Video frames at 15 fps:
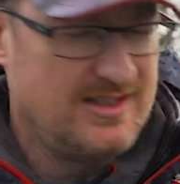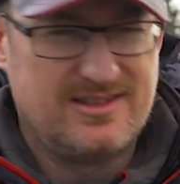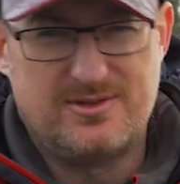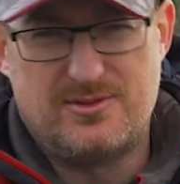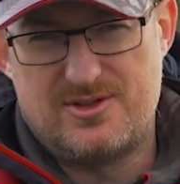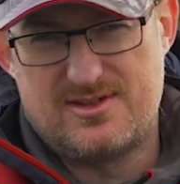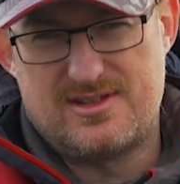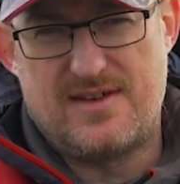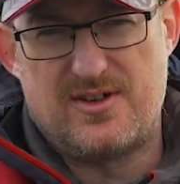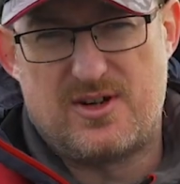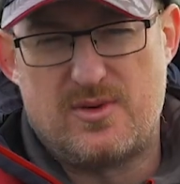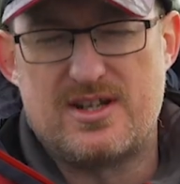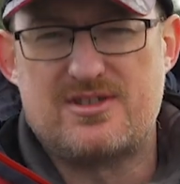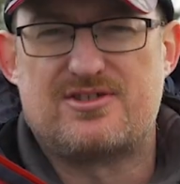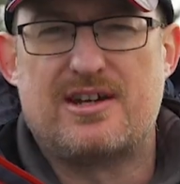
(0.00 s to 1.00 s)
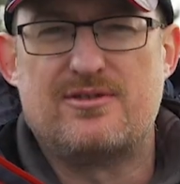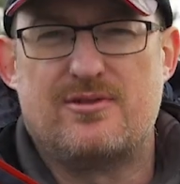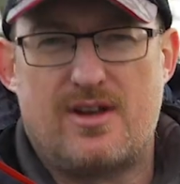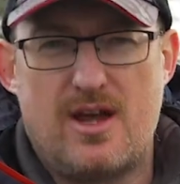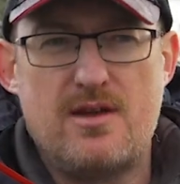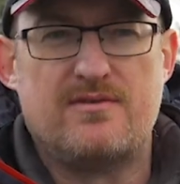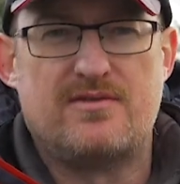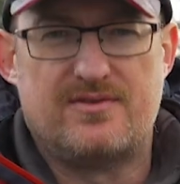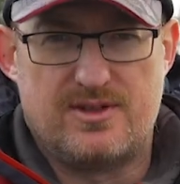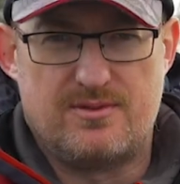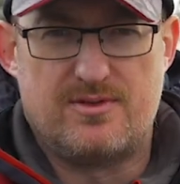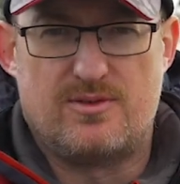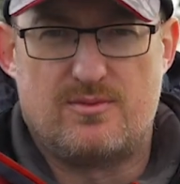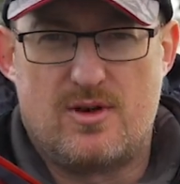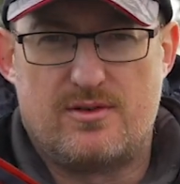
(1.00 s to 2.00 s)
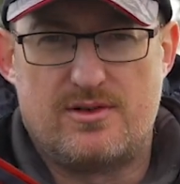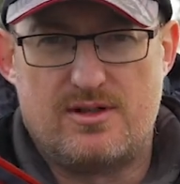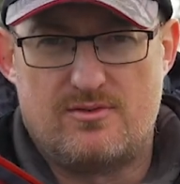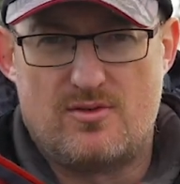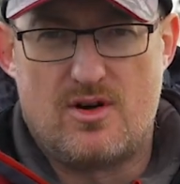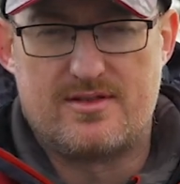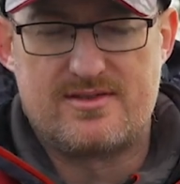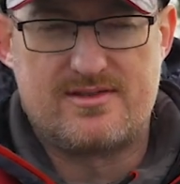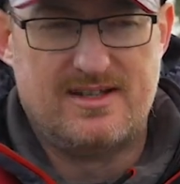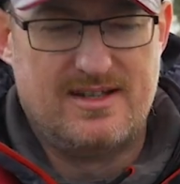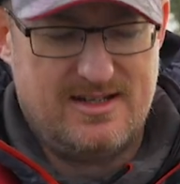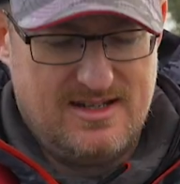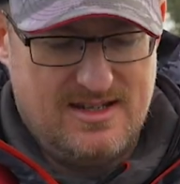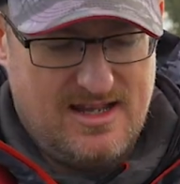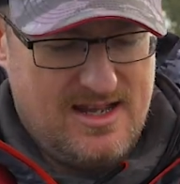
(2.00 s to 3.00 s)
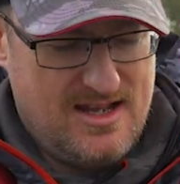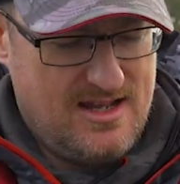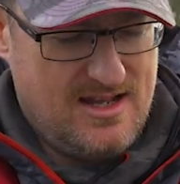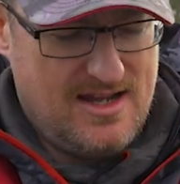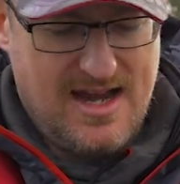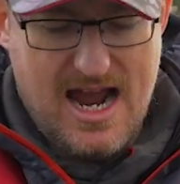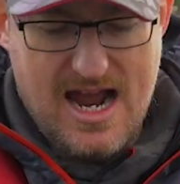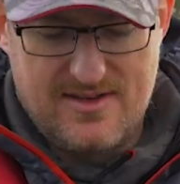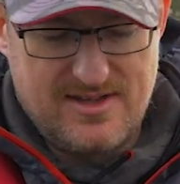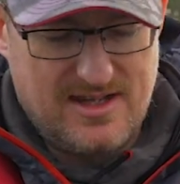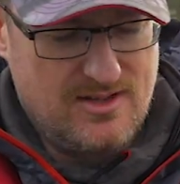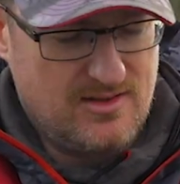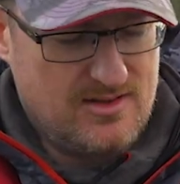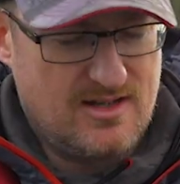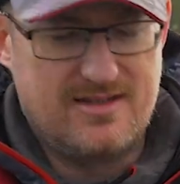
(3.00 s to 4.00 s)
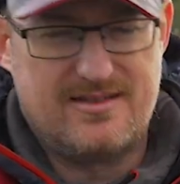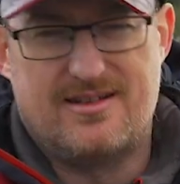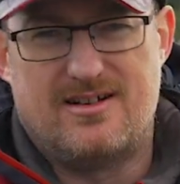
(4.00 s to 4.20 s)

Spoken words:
So we'll just have a quick general overview with the Warrior rods and how they look.